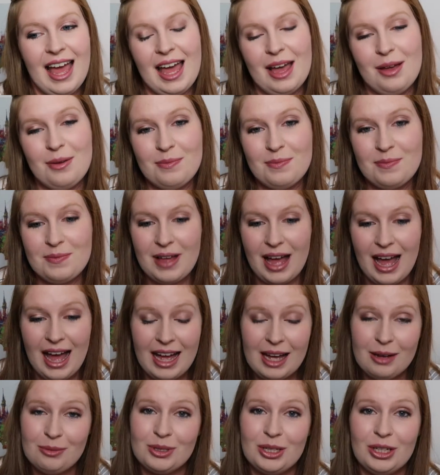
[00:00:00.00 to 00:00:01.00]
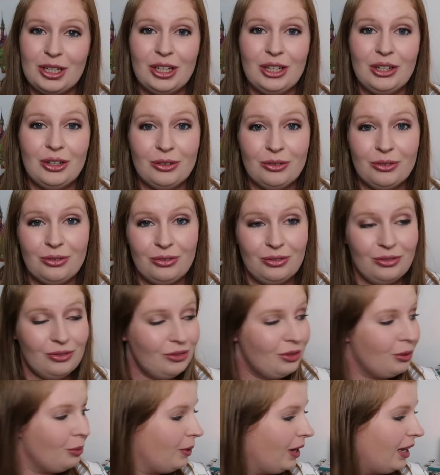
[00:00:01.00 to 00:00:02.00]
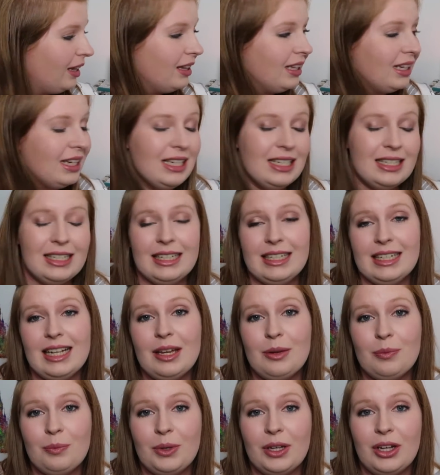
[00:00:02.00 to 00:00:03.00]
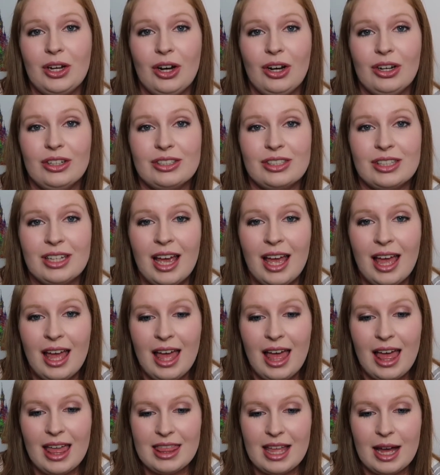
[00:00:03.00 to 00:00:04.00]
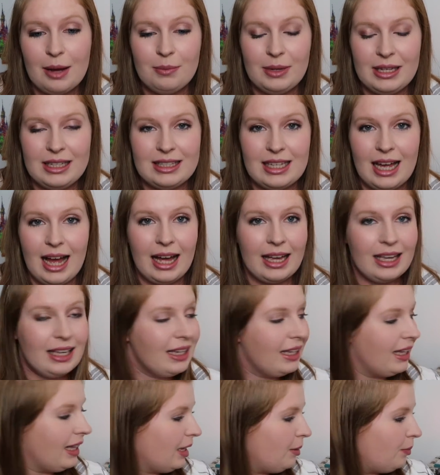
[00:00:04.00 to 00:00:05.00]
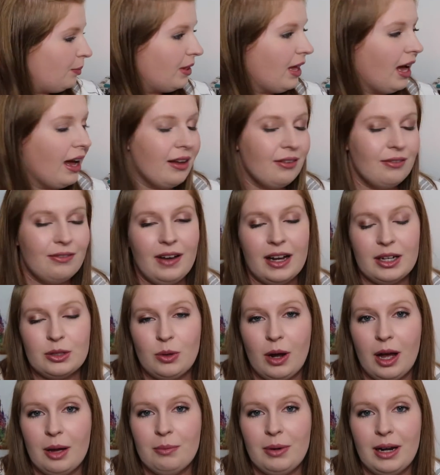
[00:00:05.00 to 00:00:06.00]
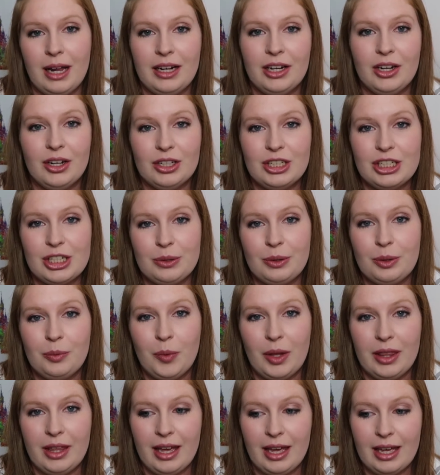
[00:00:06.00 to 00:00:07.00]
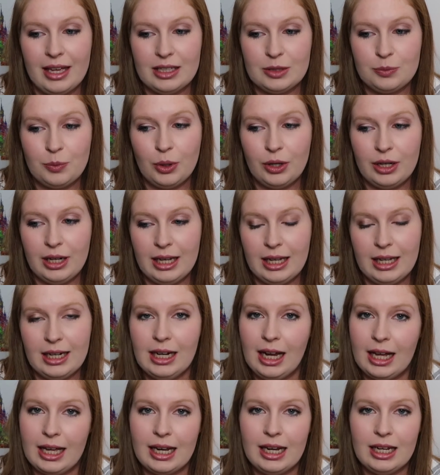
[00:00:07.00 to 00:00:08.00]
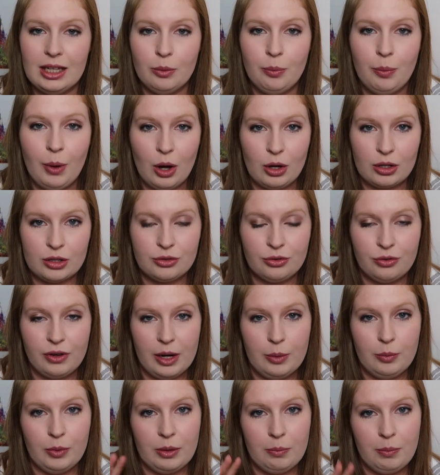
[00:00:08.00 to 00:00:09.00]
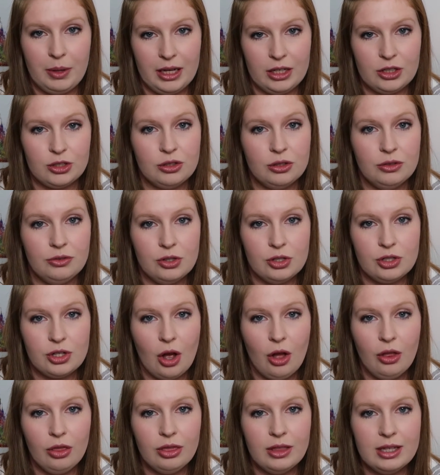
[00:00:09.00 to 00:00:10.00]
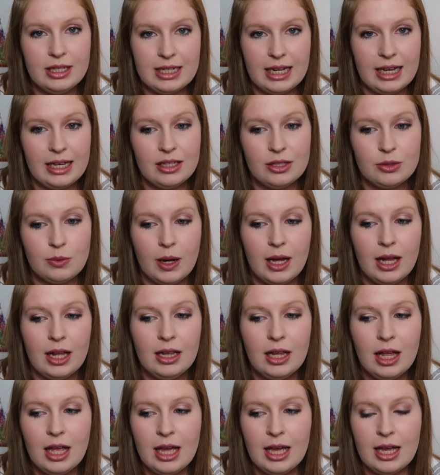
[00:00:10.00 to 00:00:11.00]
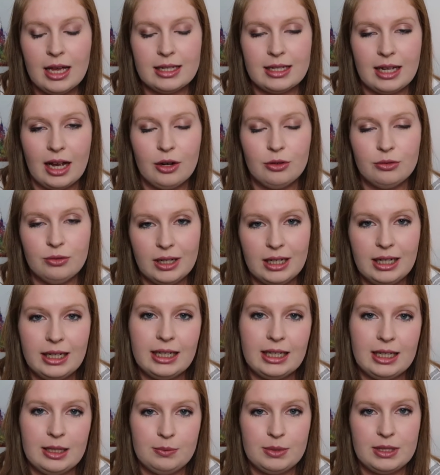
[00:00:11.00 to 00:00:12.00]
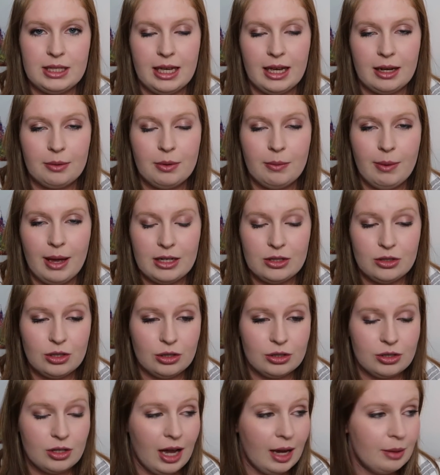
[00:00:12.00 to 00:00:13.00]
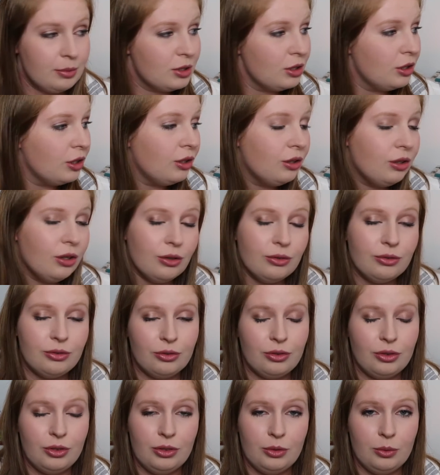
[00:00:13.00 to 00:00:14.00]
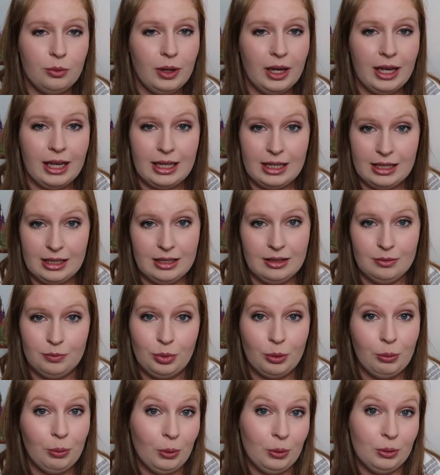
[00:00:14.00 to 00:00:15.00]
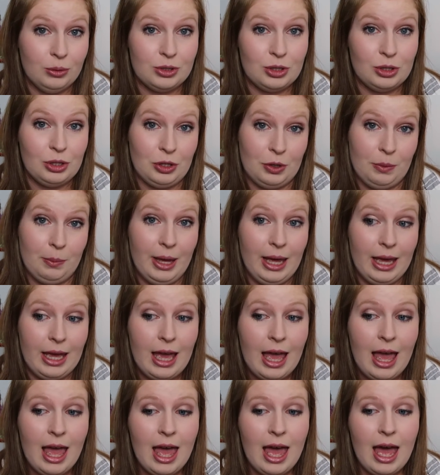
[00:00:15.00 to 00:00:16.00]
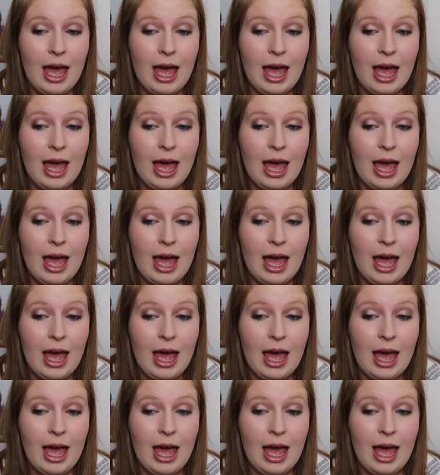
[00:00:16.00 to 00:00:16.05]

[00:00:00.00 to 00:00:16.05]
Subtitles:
I absolutely love the way that he did it because that means I can keep that. In fact, what I'm planning on doing with it is putting it in like a little box frame with a picture of us on the day as well, as like a really keepsake memento. So I absolutely love the way he proposed to me.